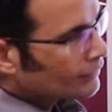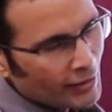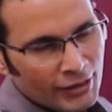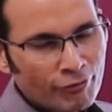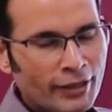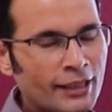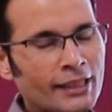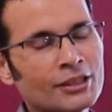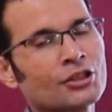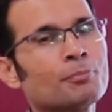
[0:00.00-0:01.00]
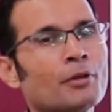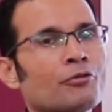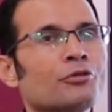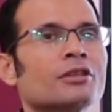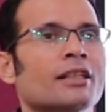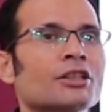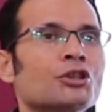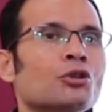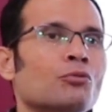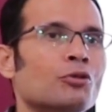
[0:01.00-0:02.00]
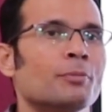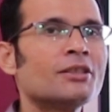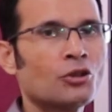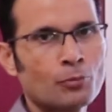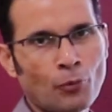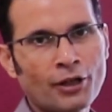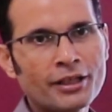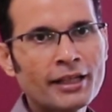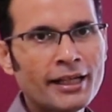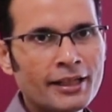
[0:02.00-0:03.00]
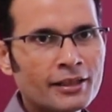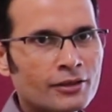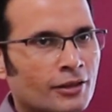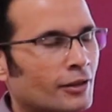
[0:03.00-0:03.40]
then the ventilation perfusion ratio would be 0.8.